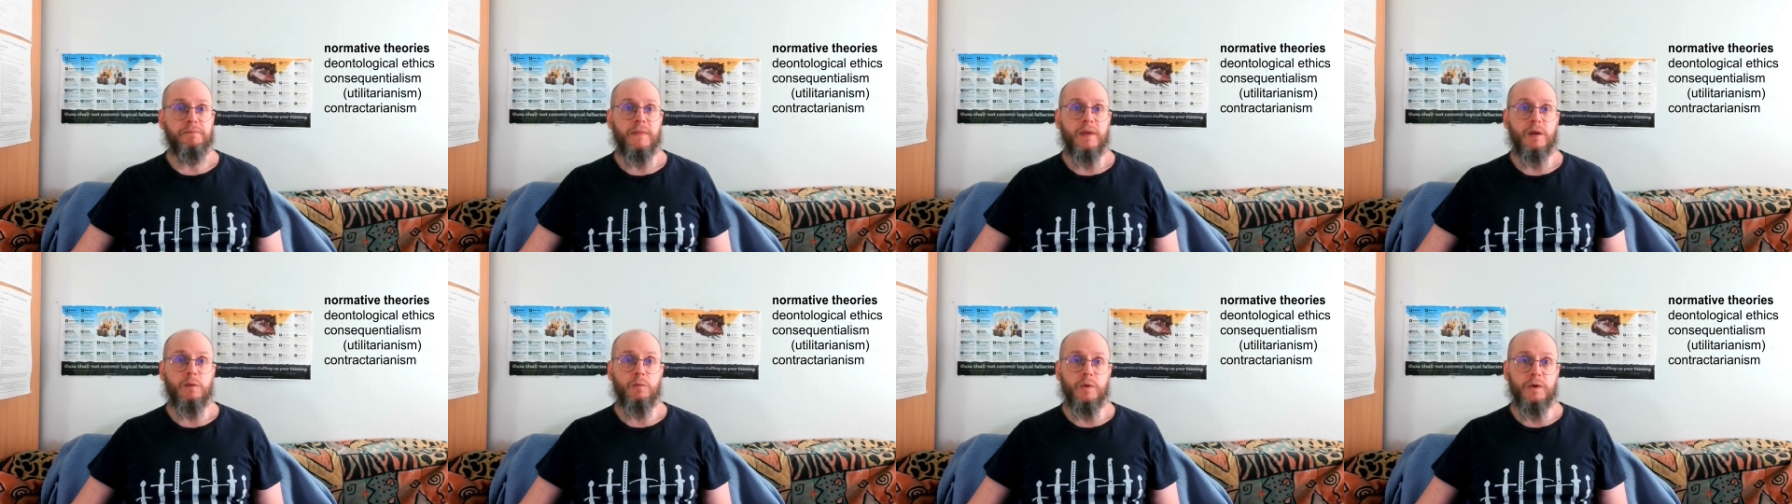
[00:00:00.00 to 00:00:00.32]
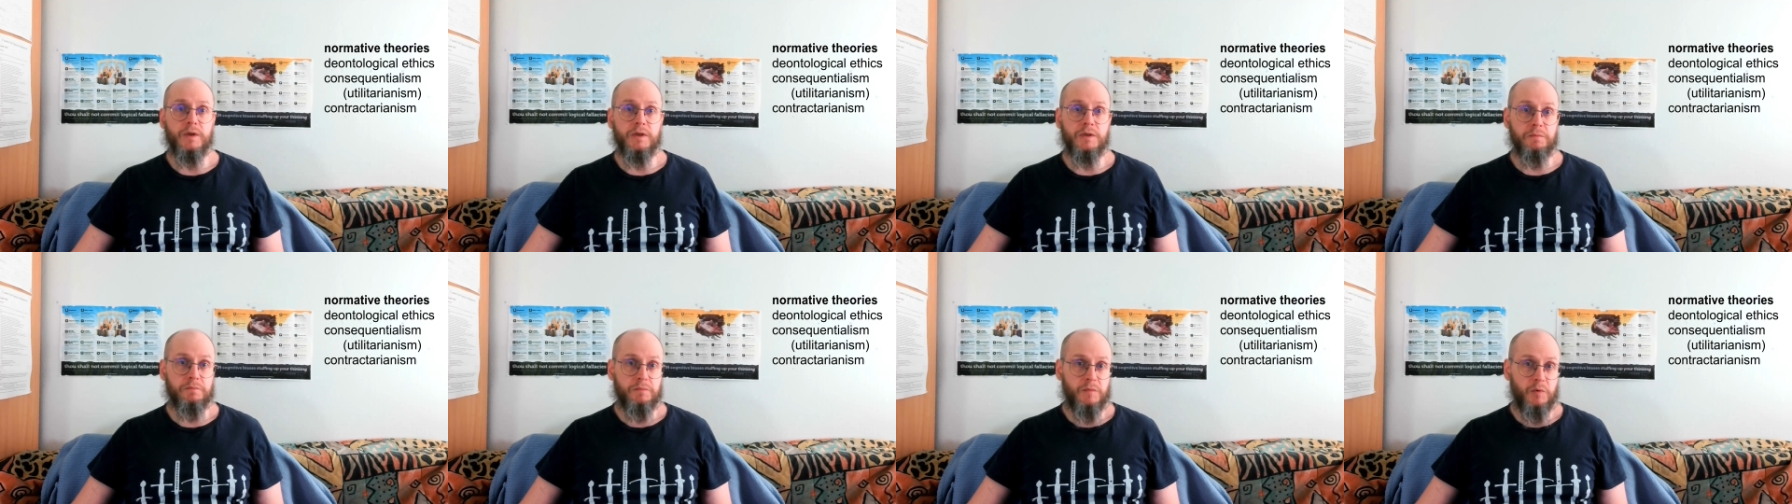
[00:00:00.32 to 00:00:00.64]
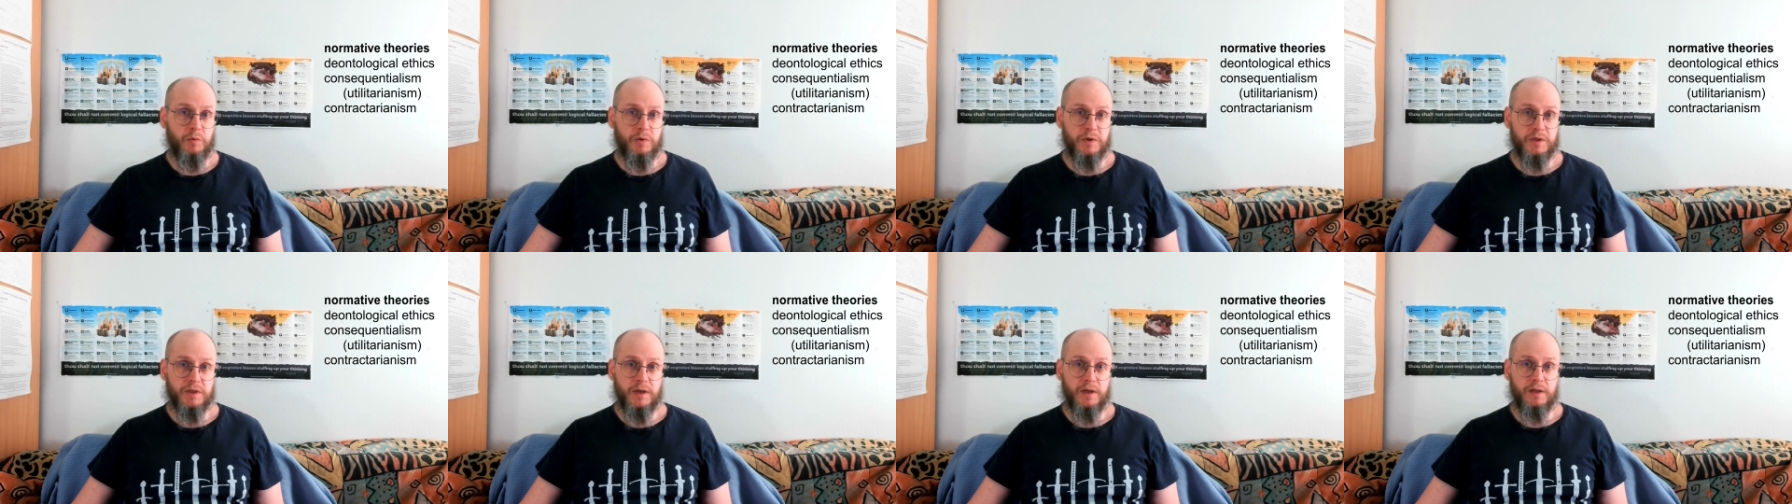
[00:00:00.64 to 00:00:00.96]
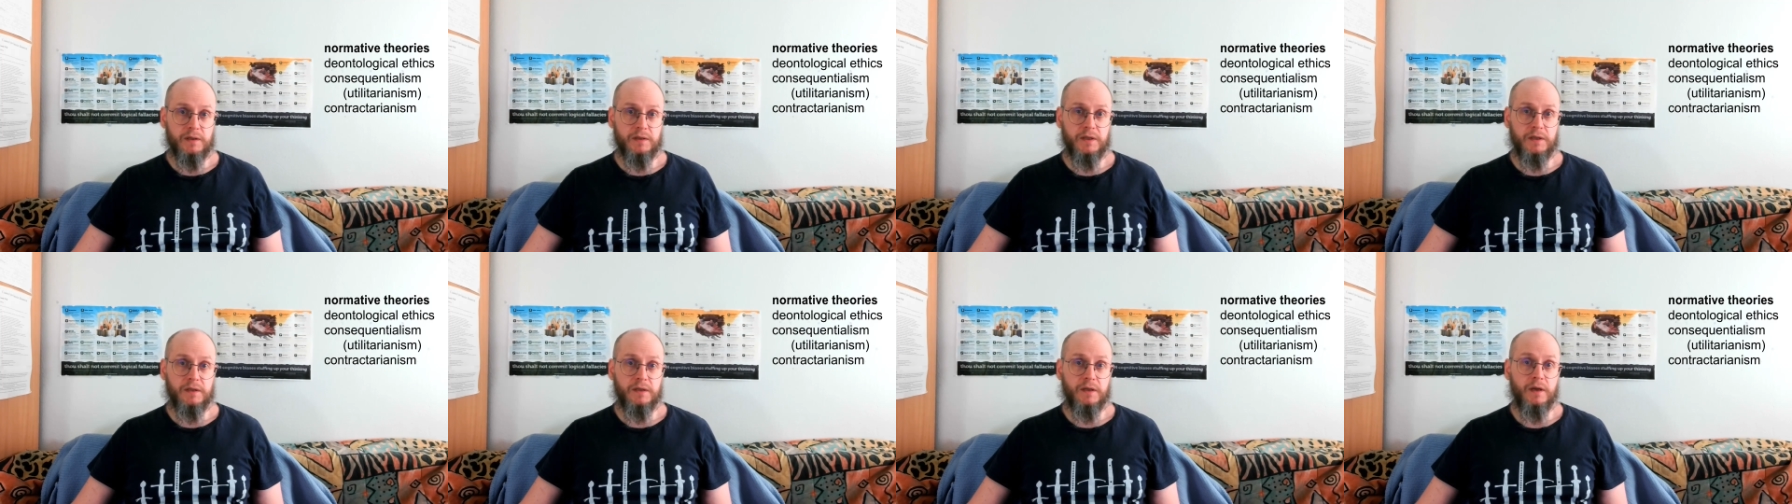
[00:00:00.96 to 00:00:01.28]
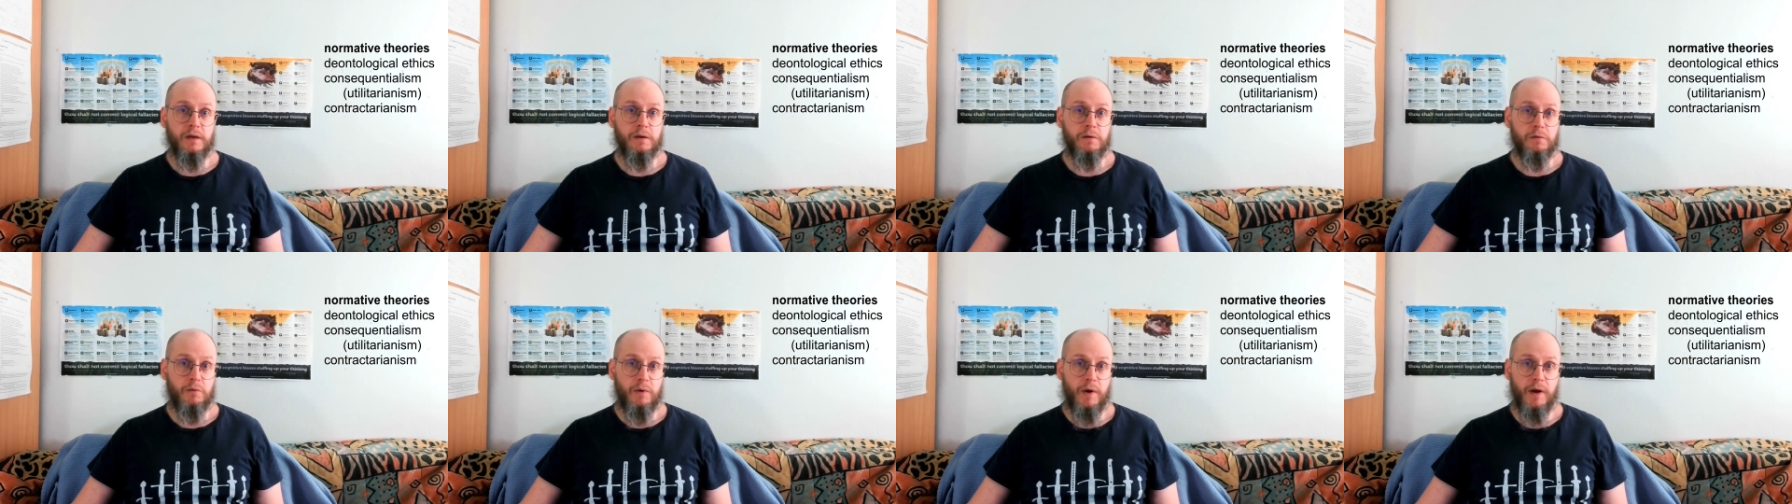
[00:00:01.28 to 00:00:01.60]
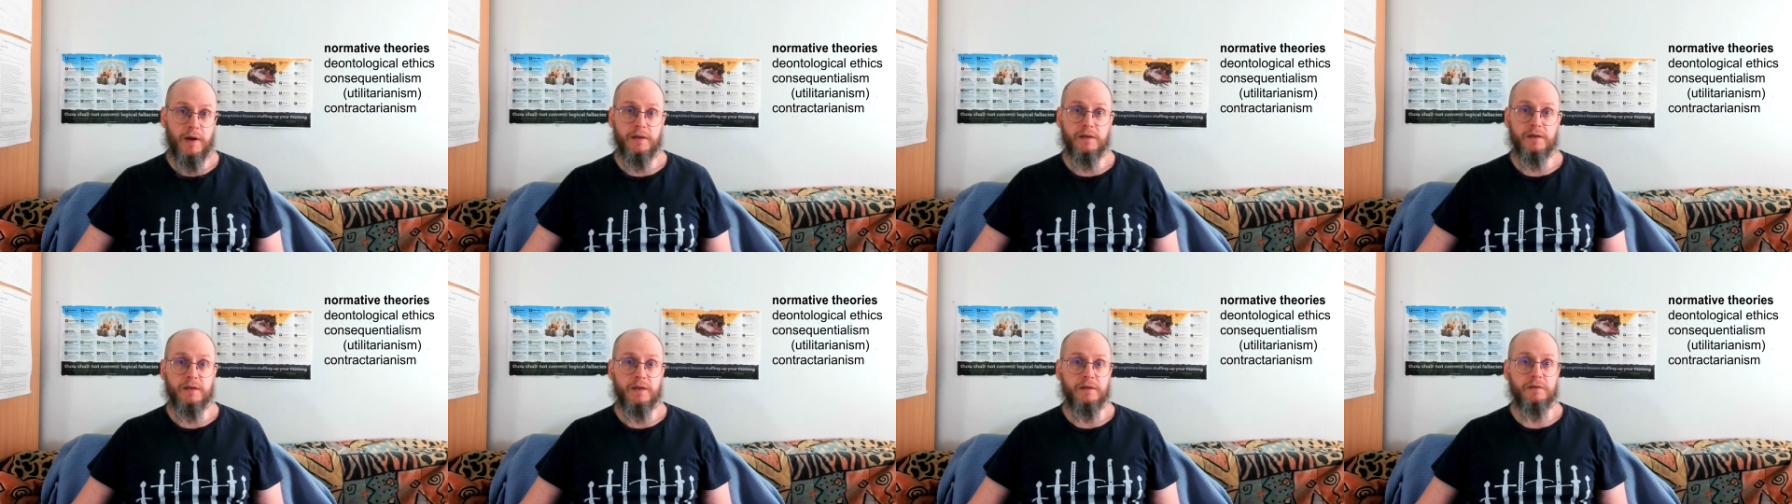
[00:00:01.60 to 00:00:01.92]
which result in
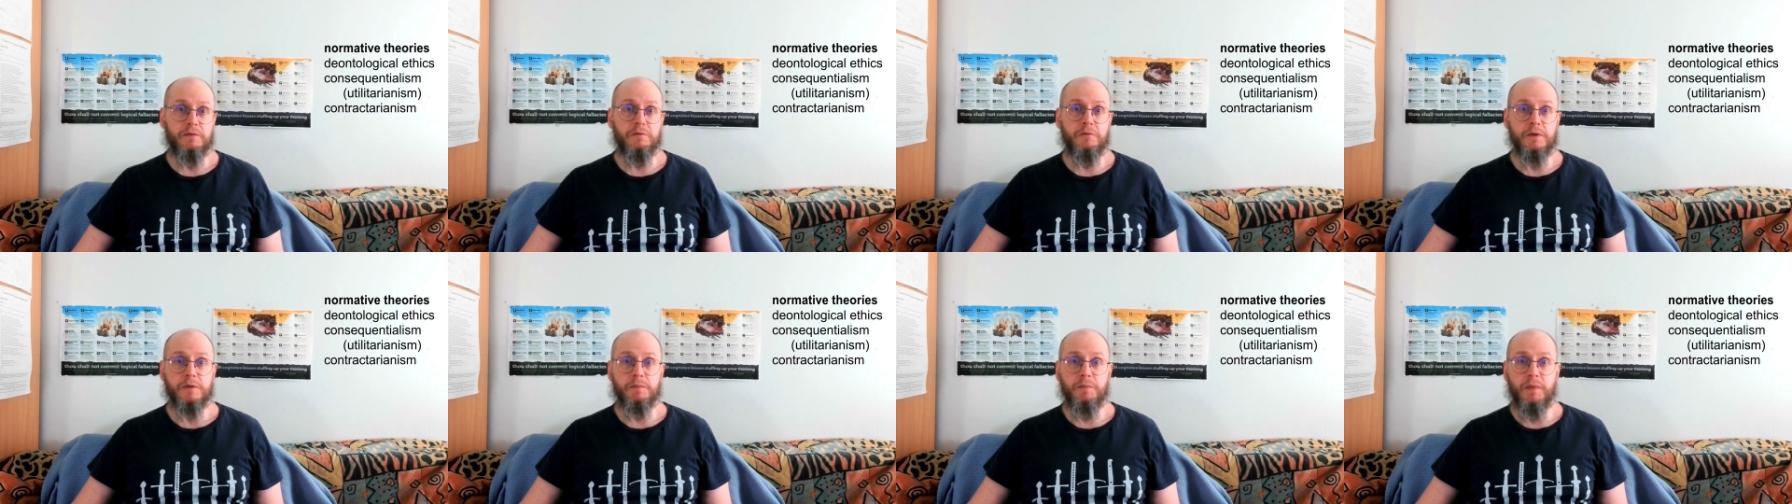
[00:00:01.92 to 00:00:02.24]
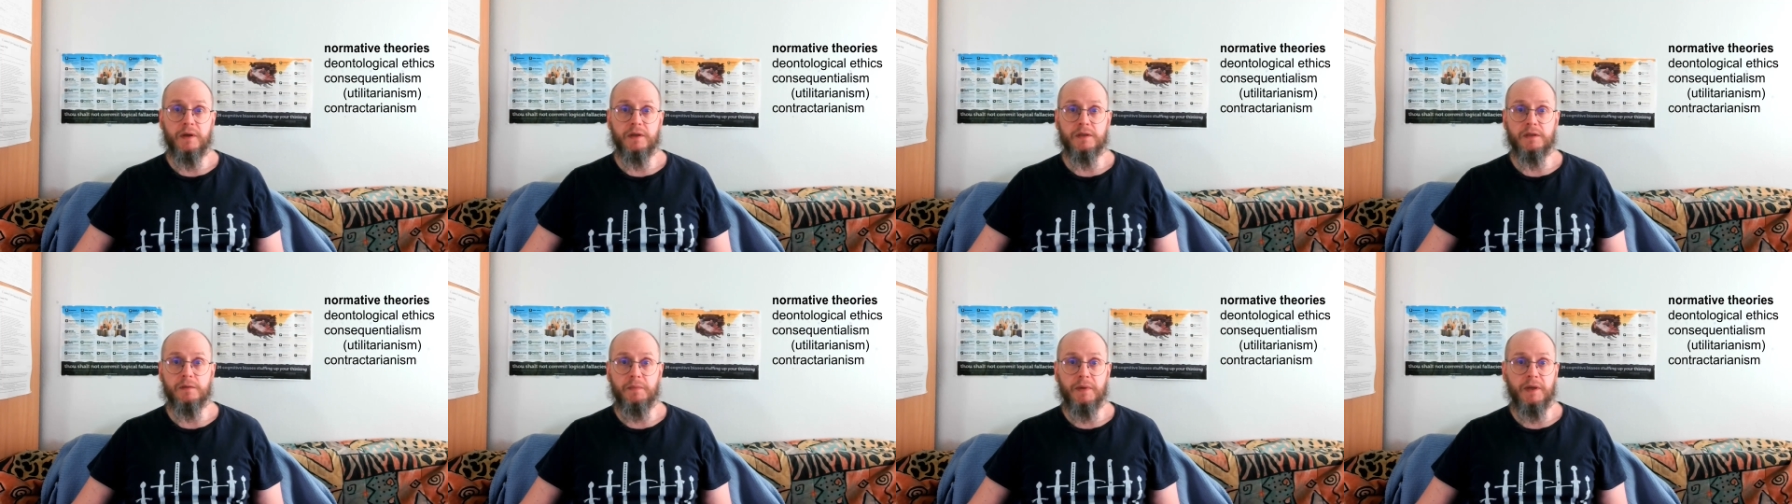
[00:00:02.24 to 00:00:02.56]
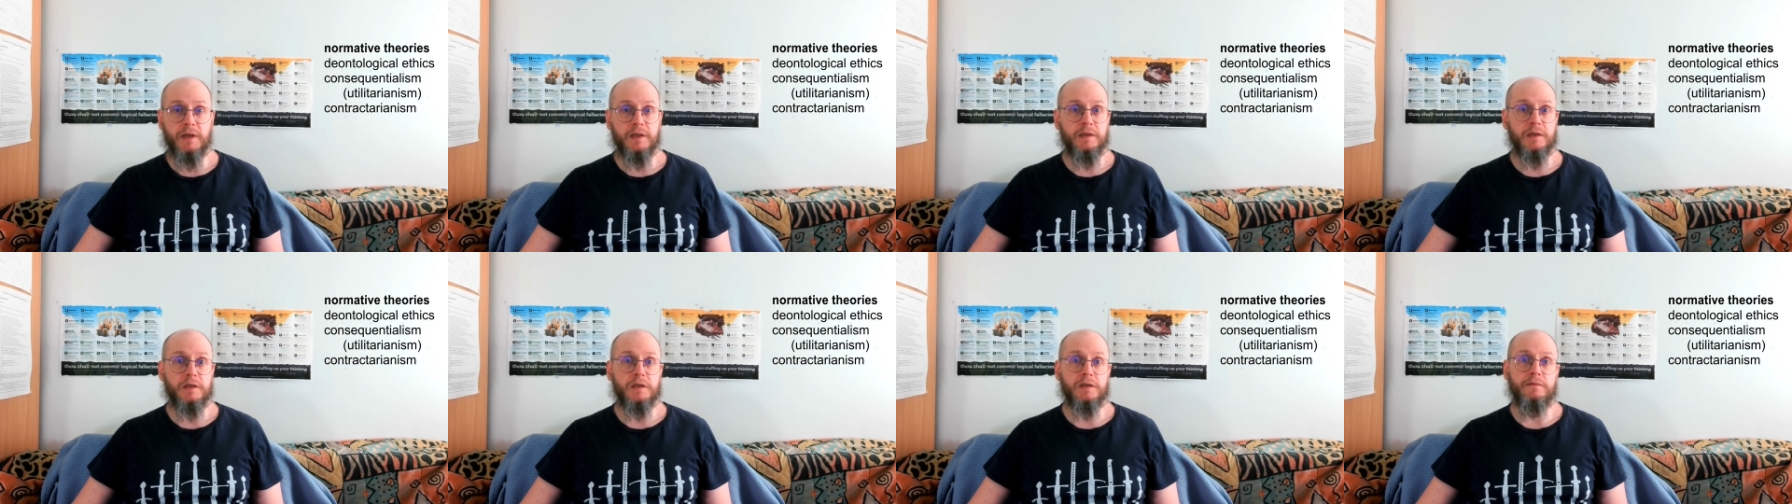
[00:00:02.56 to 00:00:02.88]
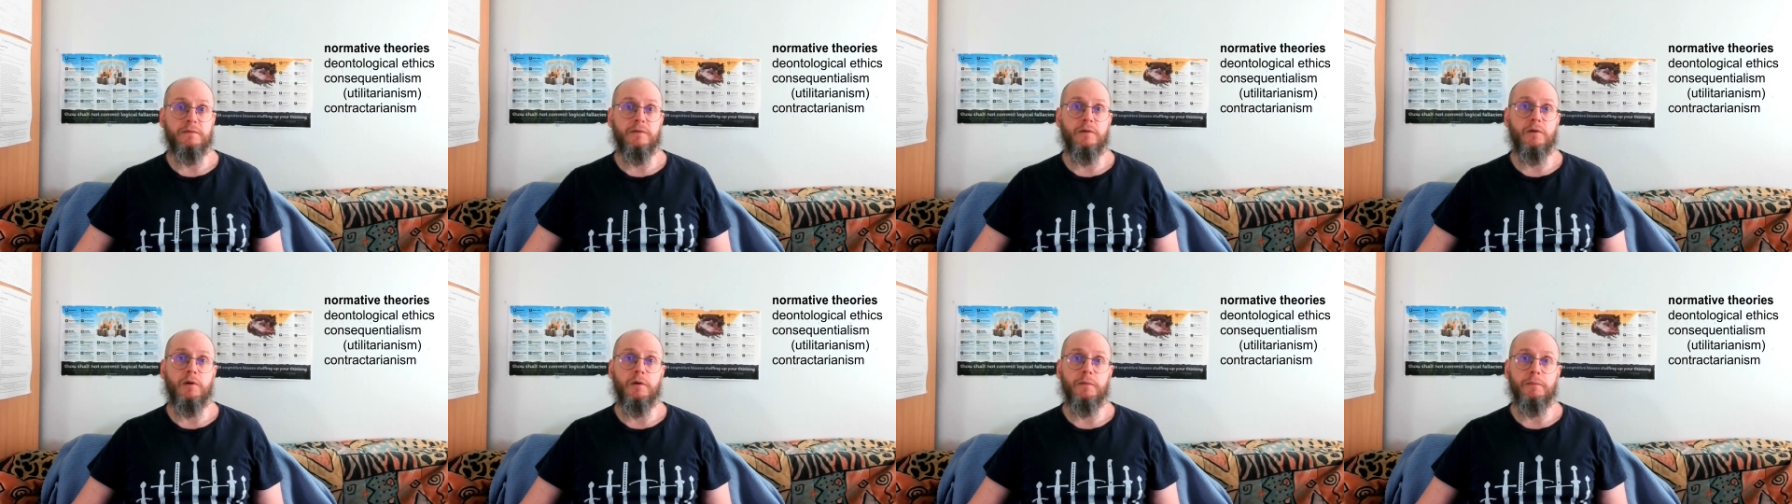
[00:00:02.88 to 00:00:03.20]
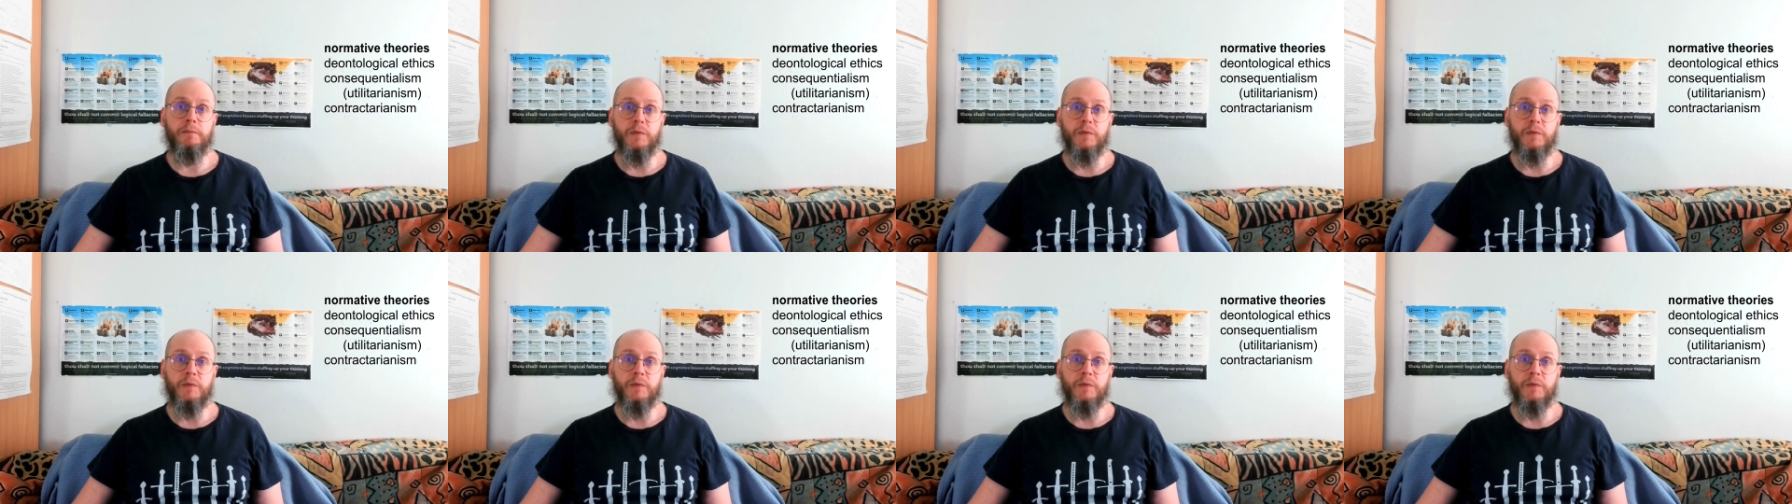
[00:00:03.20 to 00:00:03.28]
rights and responsibilities for